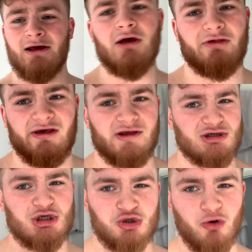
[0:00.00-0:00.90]
So this is
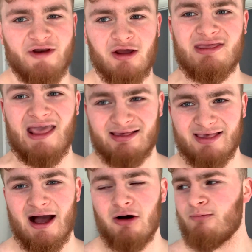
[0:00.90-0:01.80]
just a short video to test
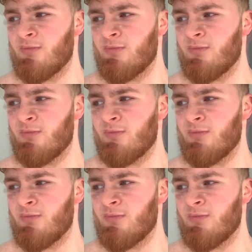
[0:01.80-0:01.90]
it out.